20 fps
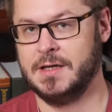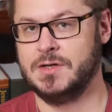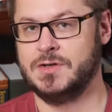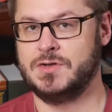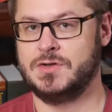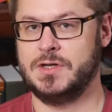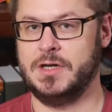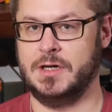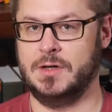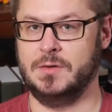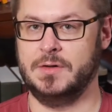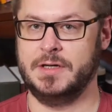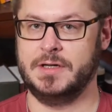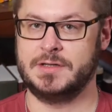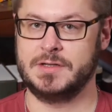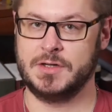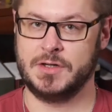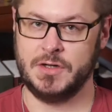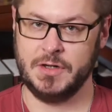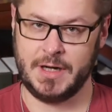So
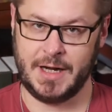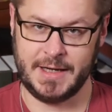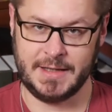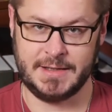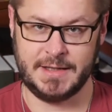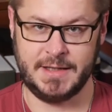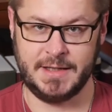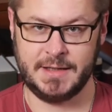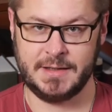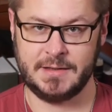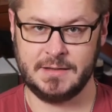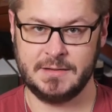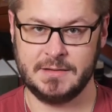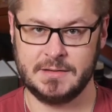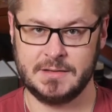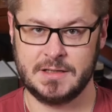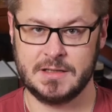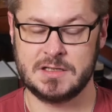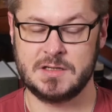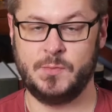it's a good idea
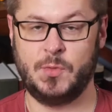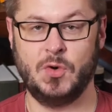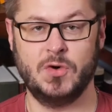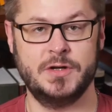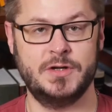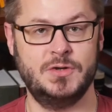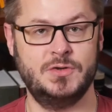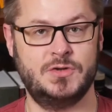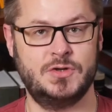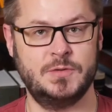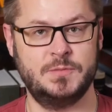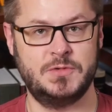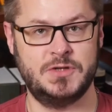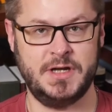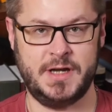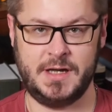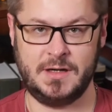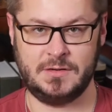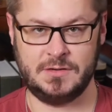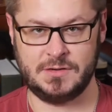to support YouTube
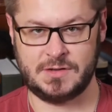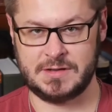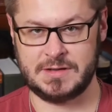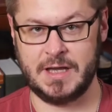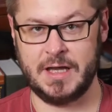channels